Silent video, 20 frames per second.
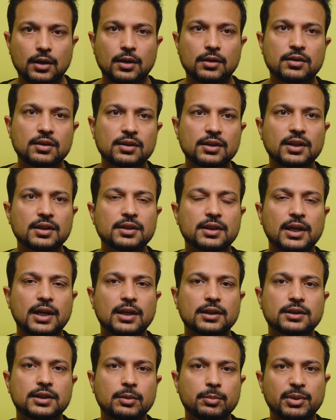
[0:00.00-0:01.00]
Other than
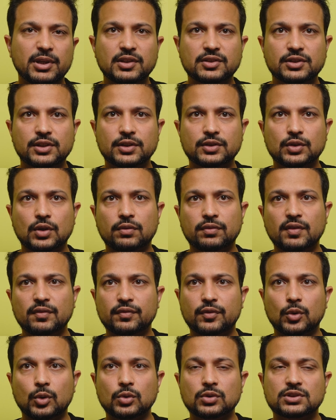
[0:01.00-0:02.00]
that, the basics of a
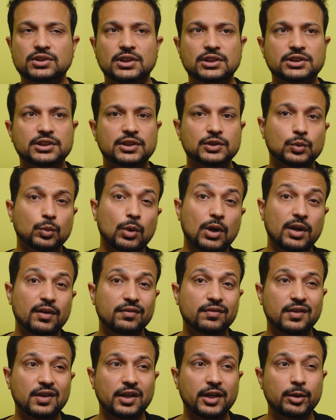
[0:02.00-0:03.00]
phone such as
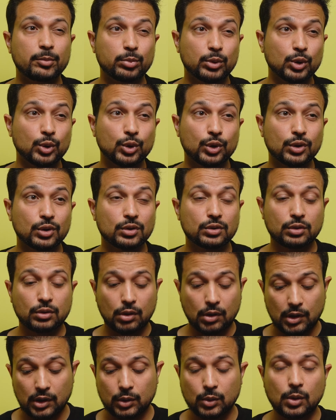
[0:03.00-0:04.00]
Wi-Fi, Bluetooth,
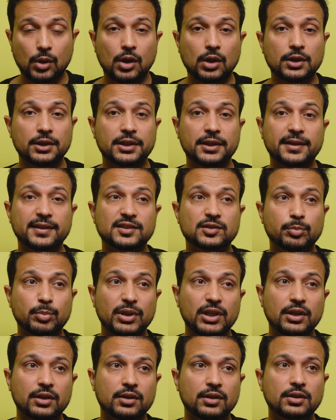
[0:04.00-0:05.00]
call quality,
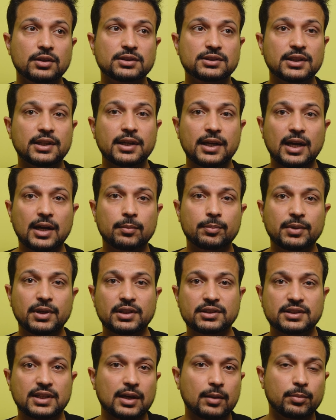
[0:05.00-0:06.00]
speakers, and
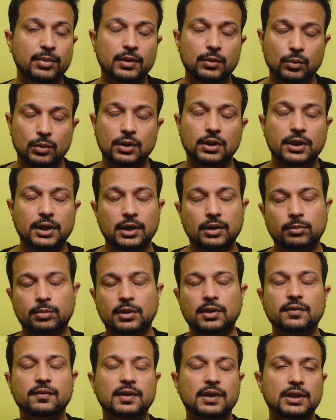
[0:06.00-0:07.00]
haptics have been working
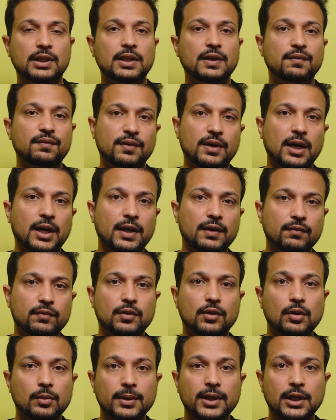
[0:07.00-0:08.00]
perfectly fine
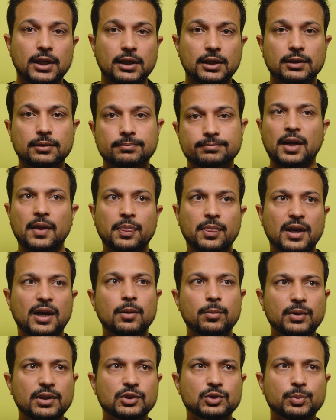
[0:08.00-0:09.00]
for me. And
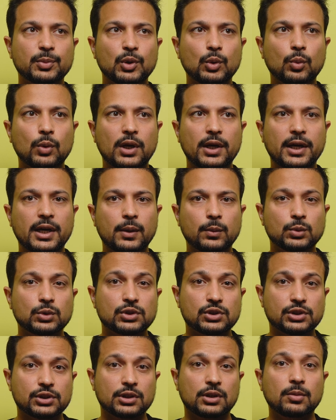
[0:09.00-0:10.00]
that brings me to why I would
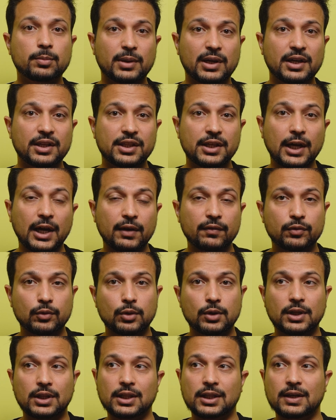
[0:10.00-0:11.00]
still buy the
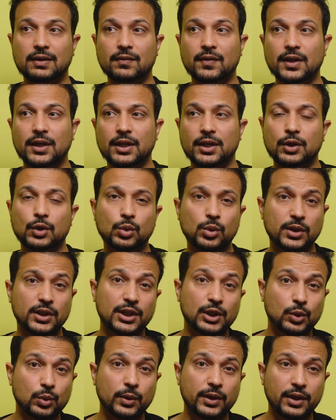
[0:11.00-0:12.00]
iPhone 11 in
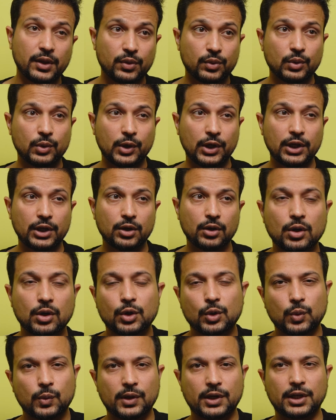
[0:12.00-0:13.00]
2023
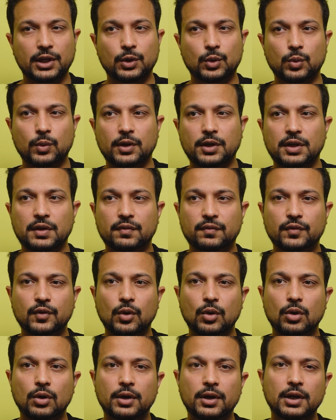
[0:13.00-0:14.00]

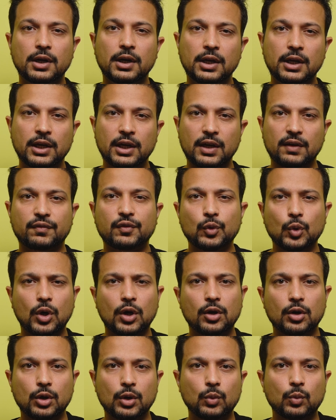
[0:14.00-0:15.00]
2024. If you
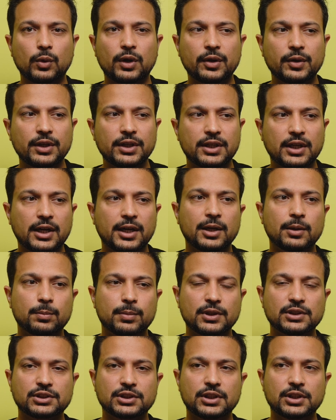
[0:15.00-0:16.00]
are on a very tight
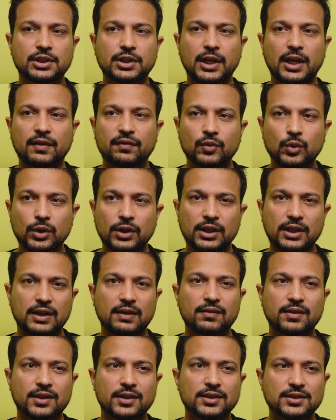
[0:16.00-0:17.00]
budget, the iPhone
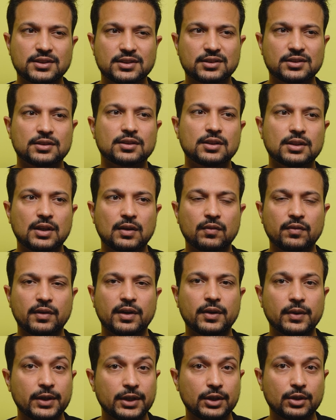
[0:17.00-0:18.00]
11 is still a
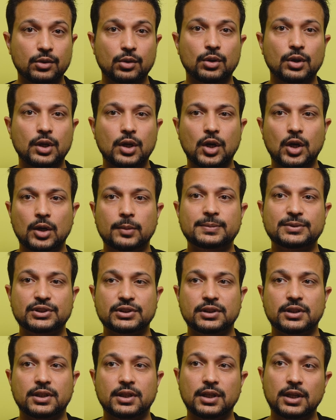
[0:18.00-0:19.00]
very good
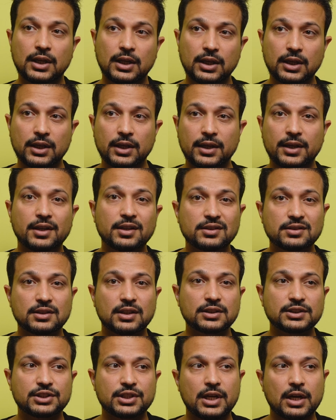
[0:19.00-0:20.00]
option. It is
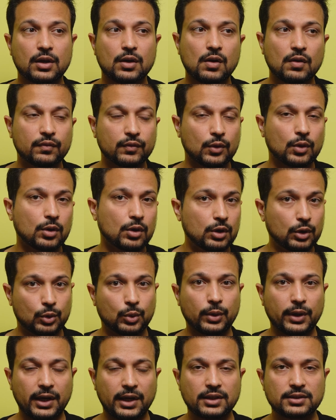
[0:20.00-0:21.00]
a jack of all
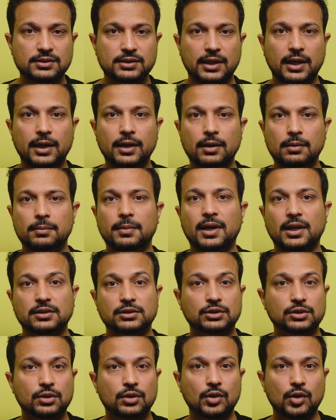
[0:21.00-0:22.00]
trades and a
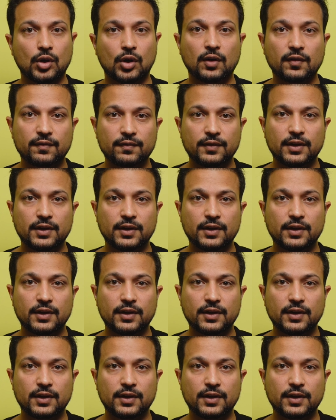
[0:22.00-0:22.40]
master of